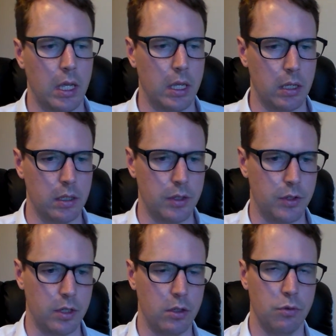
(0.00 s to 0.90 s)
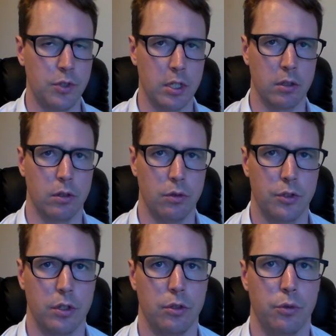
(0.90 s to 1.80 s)
is using
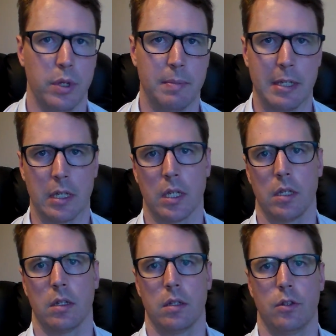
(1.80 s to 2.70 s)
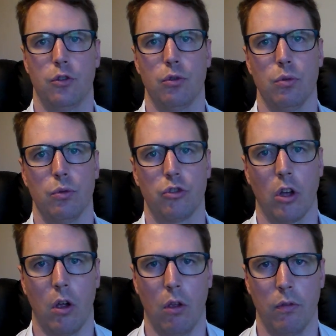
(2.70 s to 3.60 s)
lucid dreaming to
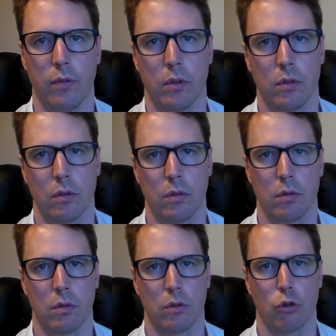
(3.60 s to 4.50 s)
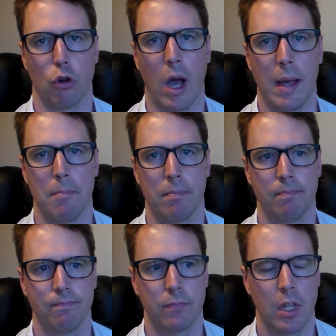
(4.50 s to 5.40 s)
solve crime.
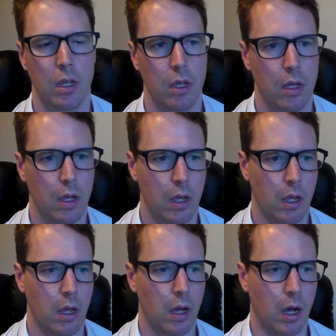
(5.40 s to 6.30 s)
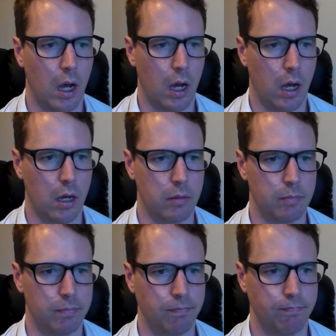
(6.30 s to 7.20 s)

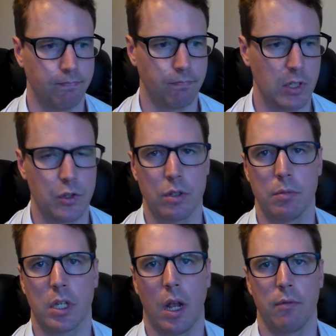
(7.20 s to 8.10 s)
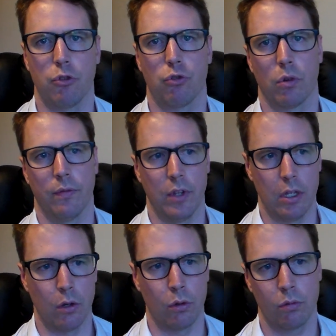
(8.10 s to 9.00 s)
Um, this is going to be kind of a short
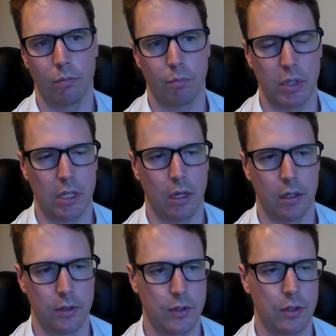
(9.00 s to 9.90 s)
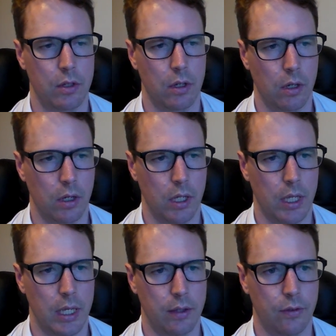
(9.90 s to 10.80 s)
video because
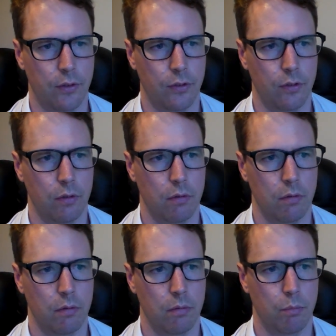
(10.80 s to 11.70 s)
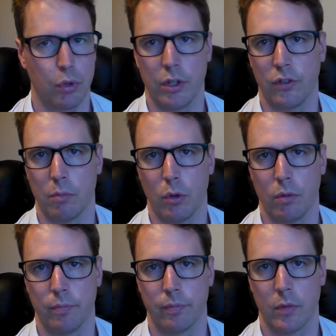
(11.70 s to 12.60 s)
it's pretty
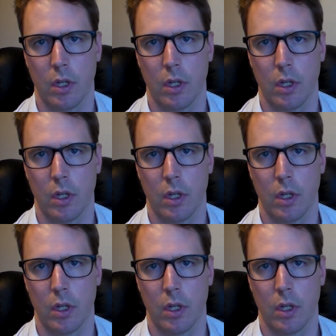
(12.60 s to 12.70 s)
simple.